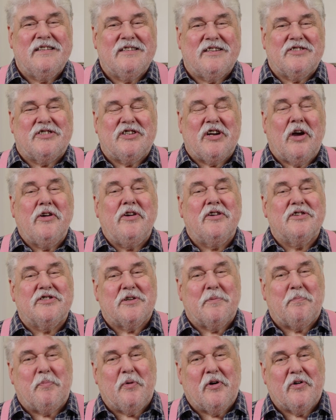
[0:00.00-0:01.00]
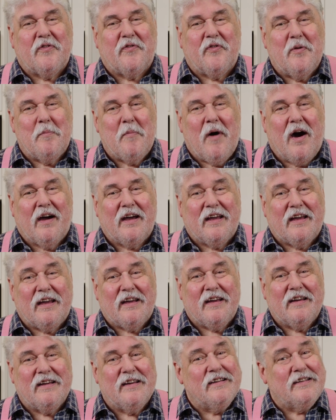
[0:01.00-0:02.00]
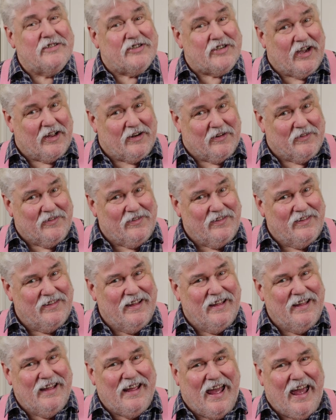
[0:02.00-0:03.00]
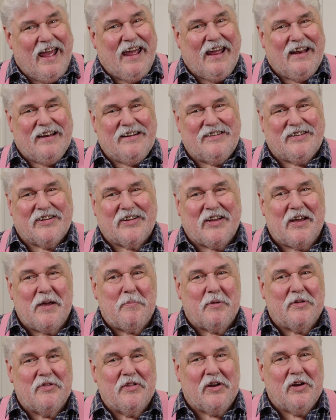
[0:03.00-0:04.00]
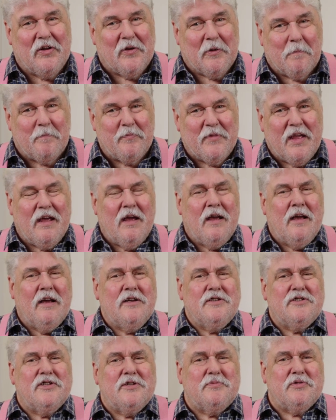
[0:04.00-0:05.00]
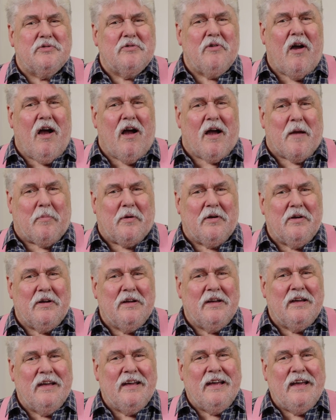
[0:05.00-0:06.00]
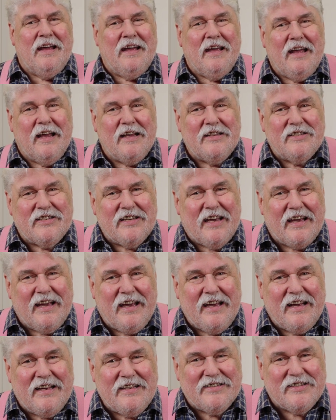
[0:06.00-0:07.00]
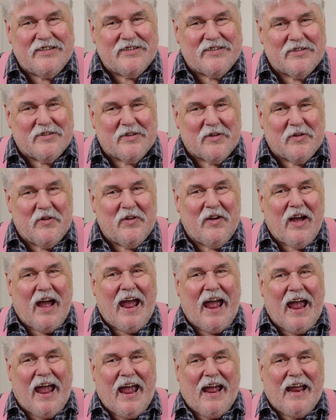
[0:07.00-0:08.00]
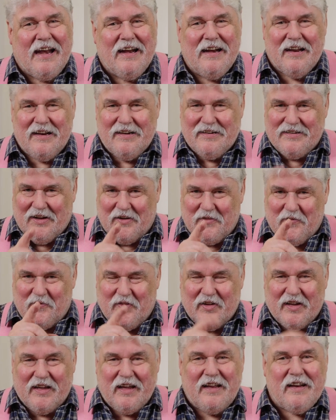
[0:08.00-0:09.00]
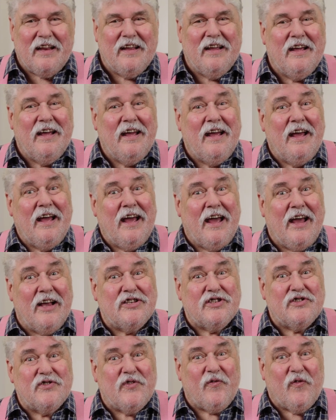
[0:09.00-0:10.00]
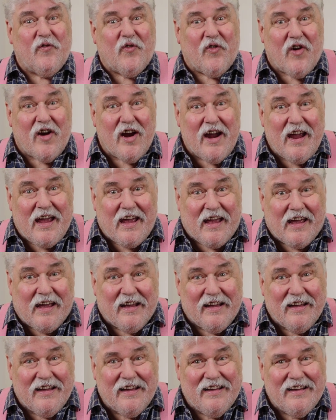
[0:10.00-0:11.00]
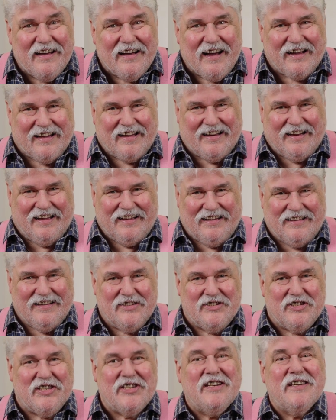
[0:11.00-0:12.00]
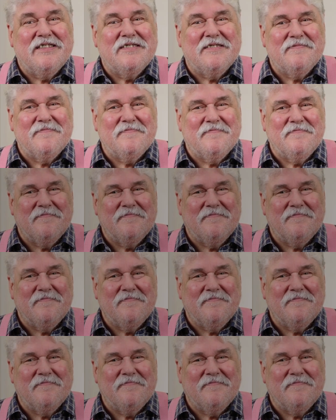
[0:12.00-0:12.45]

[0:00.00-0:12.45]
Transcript: to show your support for my channel and to keep in the loop, subscribe. It's easy to do, and don't forget, it's free. Okay, cheers.